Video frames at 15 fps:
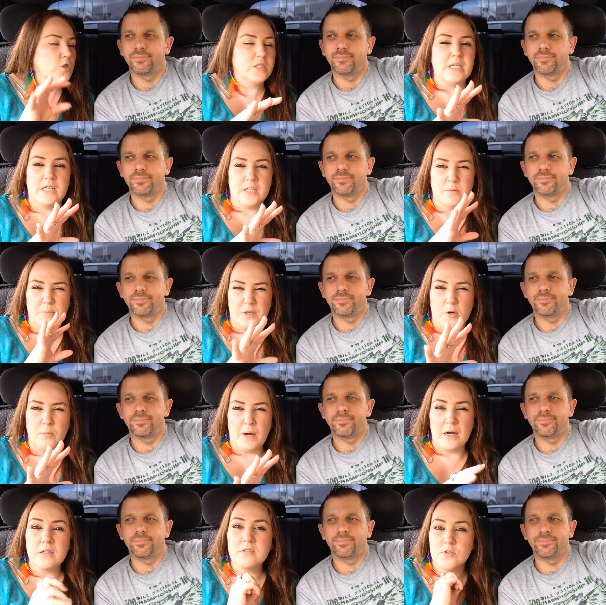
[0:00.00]
Speaker 1: just on the P
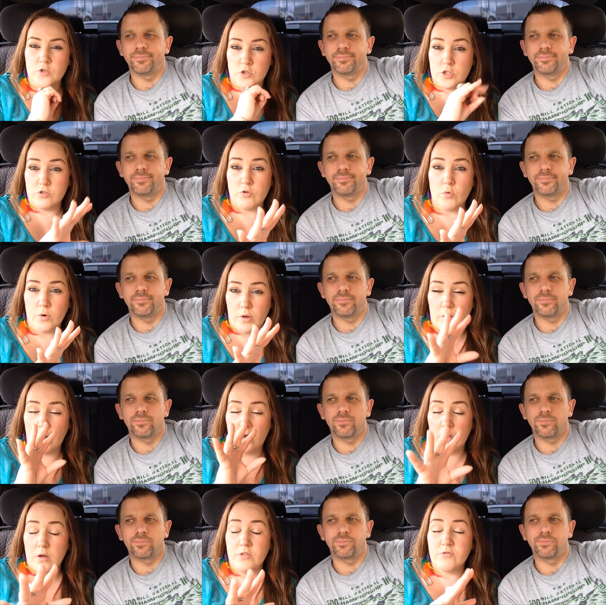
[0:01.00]
O box, and just throw
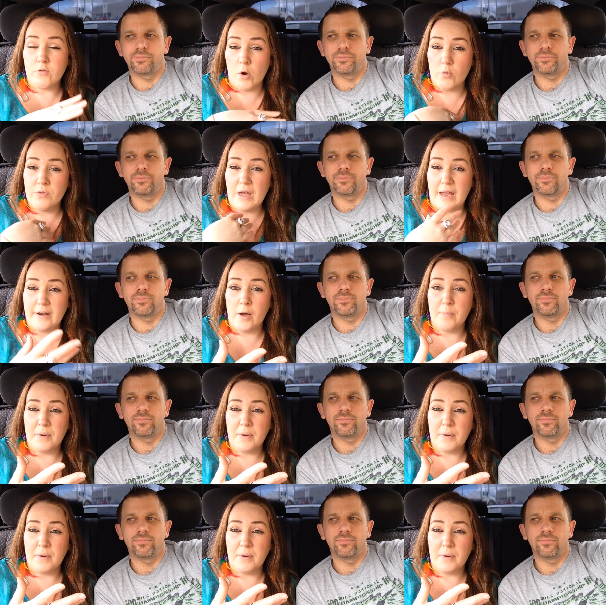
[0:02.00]
that throw that